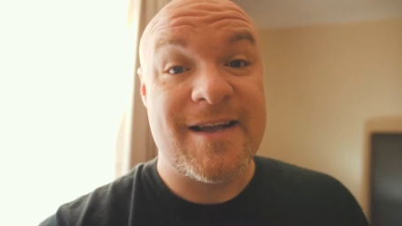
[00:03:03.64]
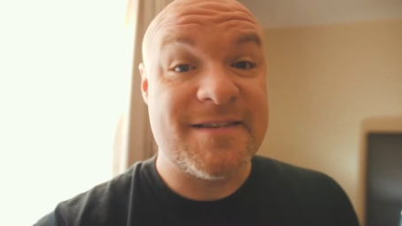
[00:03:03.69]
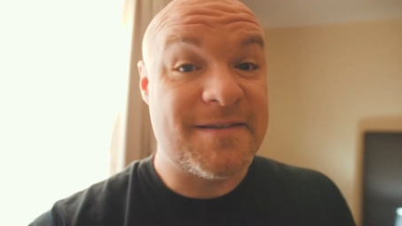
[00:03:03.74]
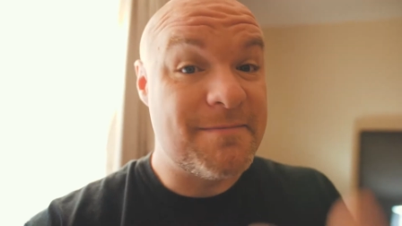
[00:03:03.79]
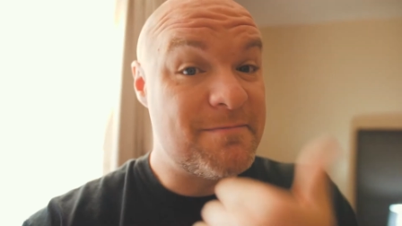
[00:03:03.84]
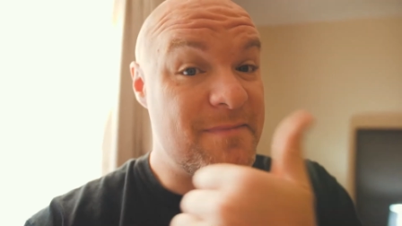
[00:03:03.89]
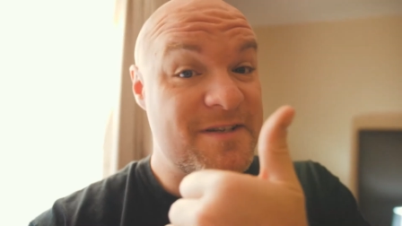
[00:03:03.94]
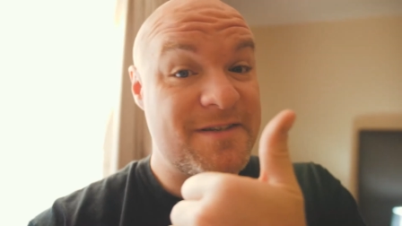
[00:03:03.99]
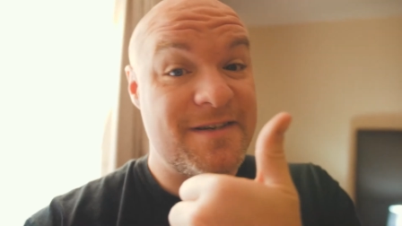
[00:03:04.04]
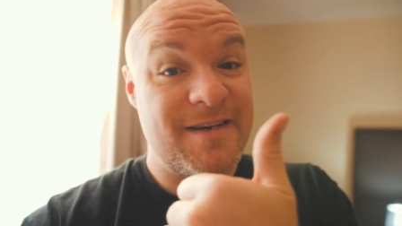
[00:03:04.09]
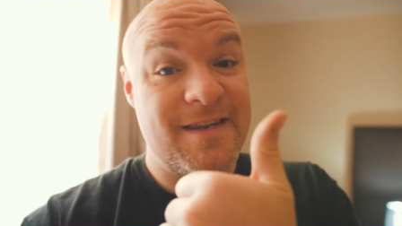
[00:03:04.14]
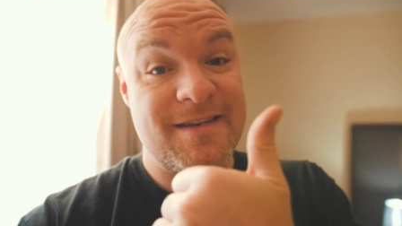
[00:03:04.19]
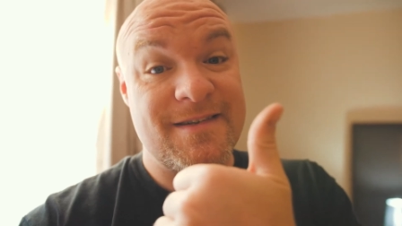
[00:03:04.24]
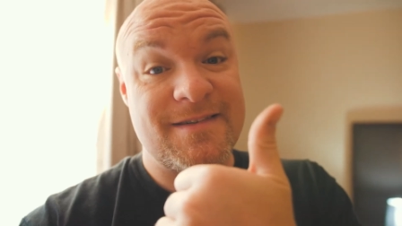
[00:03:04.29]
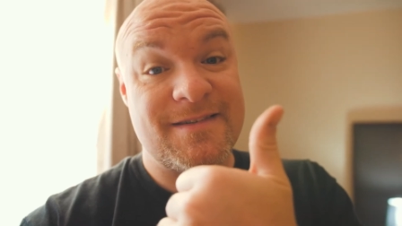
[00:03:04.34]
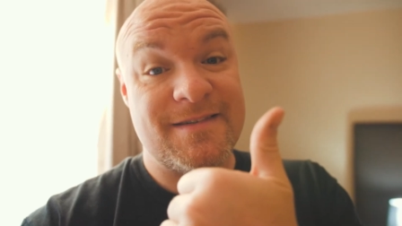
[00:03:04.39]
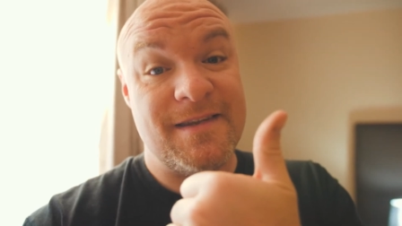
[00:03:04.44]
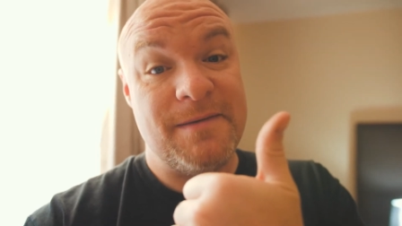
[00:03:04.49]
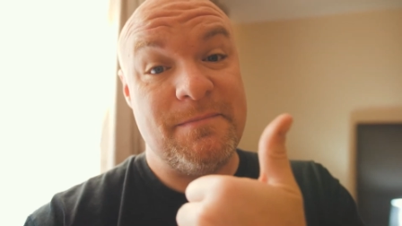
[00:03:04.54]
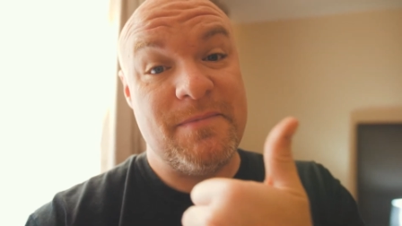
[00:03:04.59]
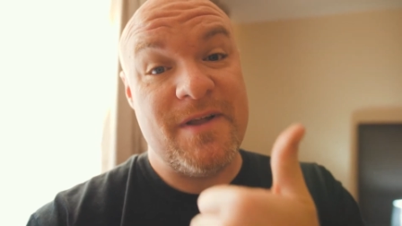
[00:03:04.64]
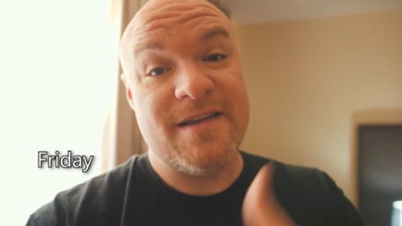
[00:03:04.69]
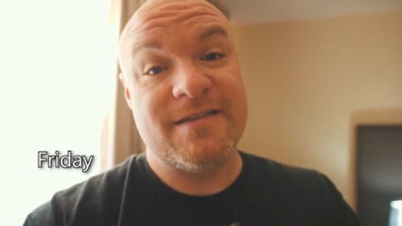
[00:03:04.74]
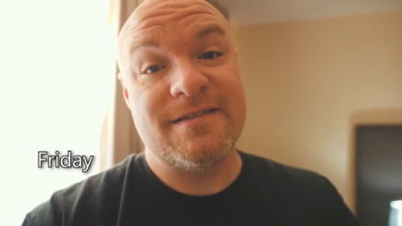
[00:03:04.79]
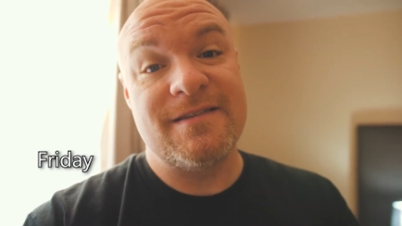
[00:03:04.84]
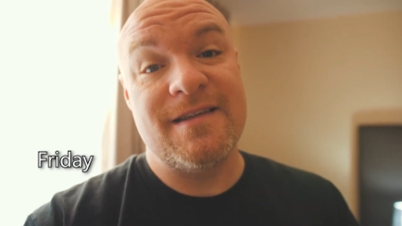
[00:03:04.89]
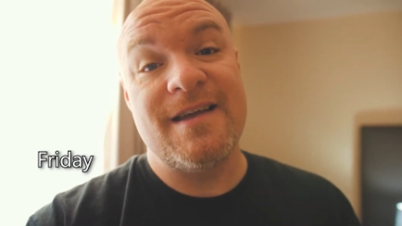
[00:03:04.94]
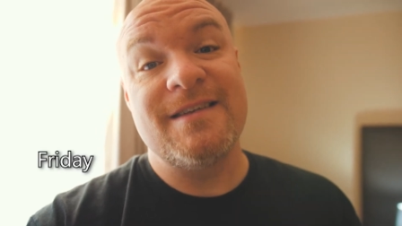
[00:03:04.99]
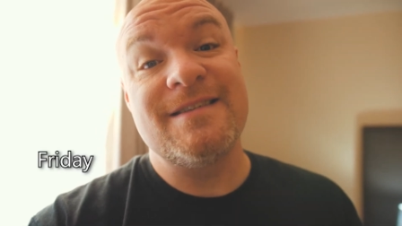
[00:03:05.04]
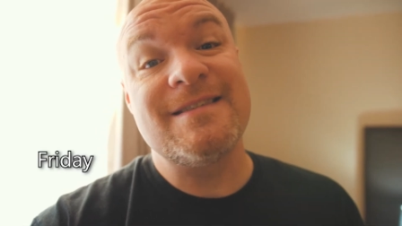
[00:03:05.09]
Got some much needed sleep
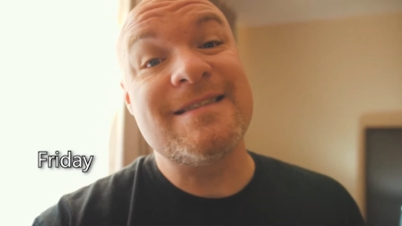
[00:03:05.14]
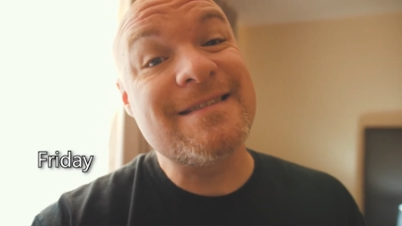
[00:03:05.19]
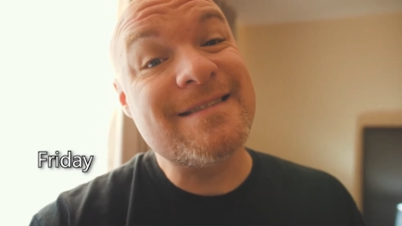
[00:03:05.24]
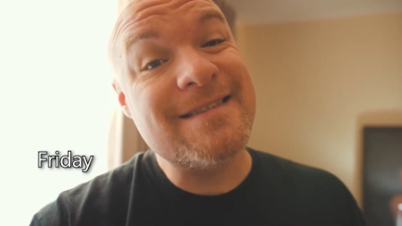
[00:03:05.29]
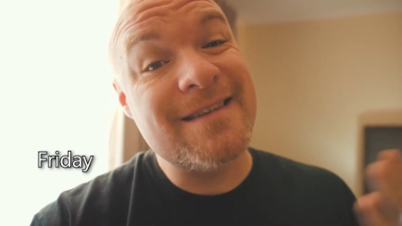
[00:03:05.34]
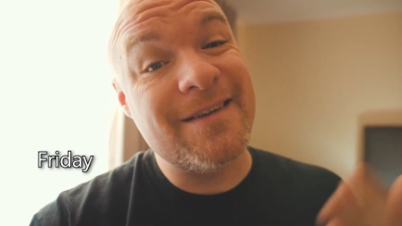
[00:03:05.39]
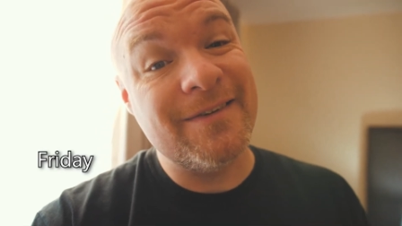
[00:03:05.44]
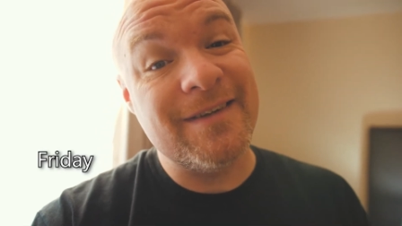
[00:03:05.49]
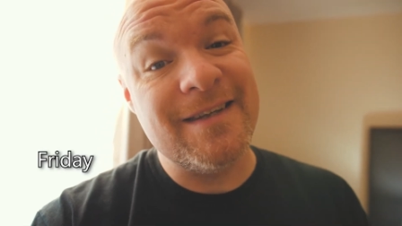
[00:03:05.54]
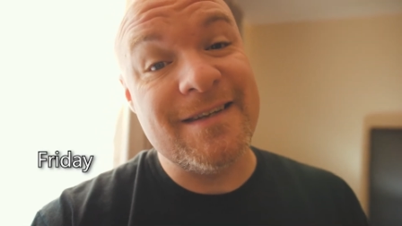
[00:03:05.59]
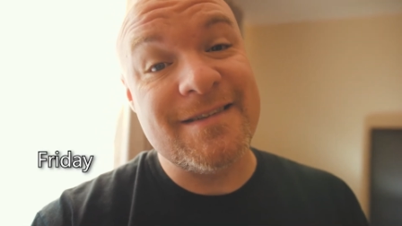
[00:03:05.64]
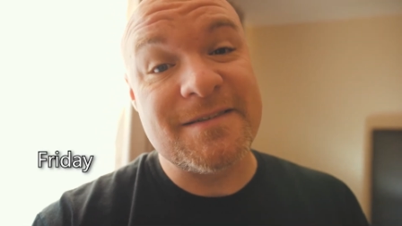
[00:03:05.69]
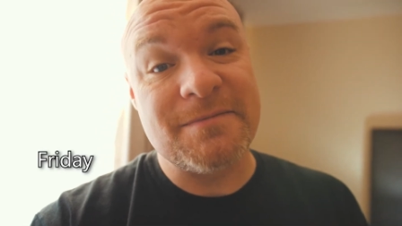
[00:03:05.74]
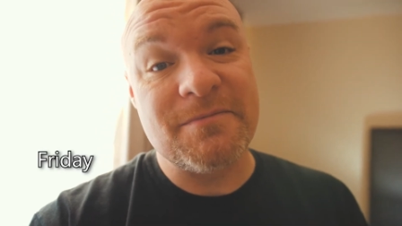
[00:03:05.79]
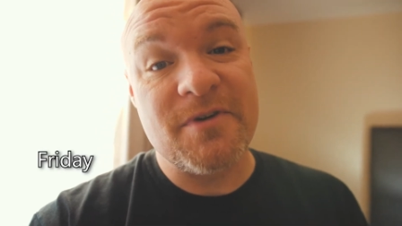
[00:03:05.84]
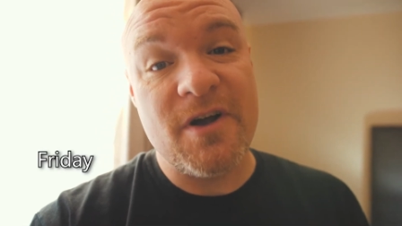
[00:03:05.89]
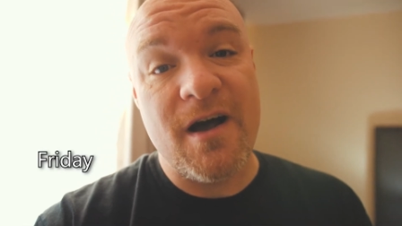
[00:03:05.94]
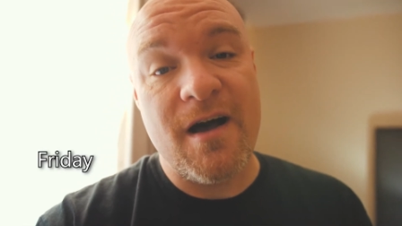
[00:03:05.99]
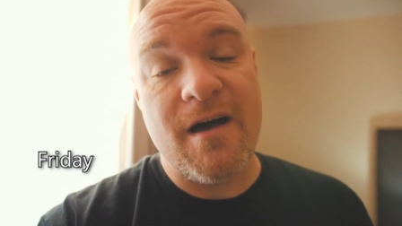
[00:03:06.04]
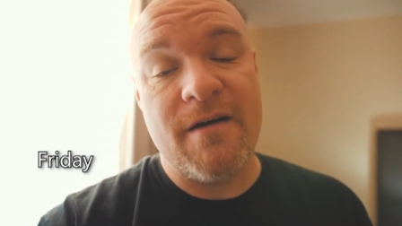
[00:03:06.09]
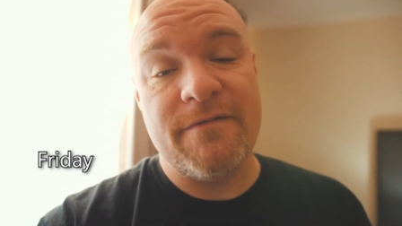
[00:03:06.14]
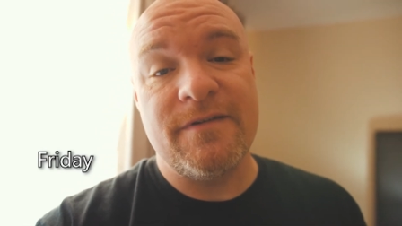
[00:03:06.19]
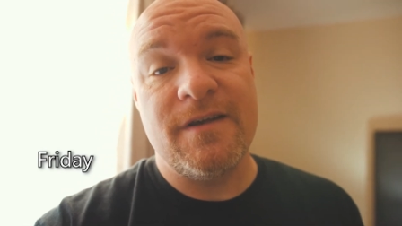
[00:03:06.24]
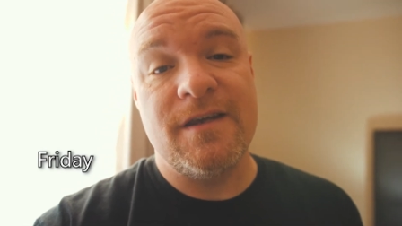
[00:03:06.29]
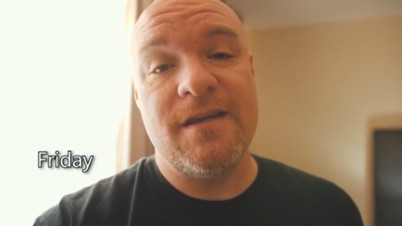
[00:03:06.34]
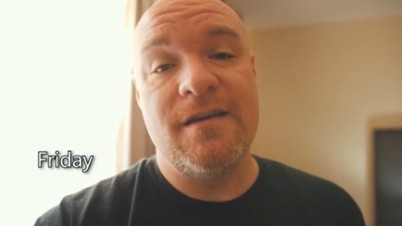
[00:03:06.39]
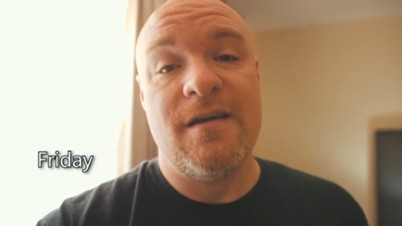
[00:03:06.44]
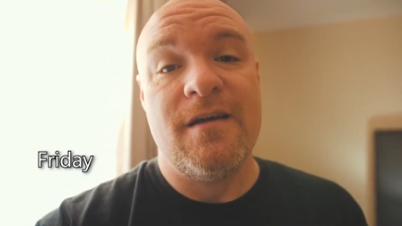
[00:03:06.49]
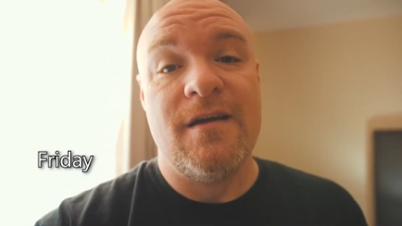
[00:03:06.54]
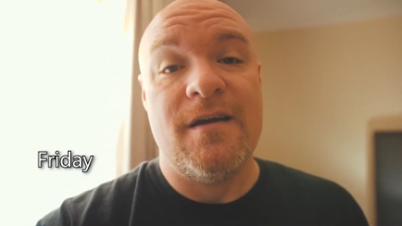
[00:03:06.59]
last night, still need some
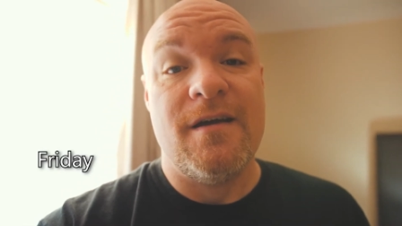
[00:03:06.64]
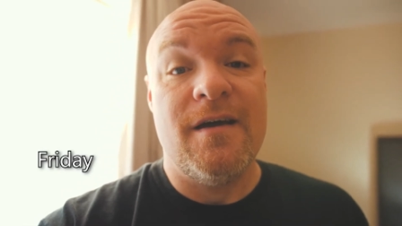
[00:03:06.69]
coffee.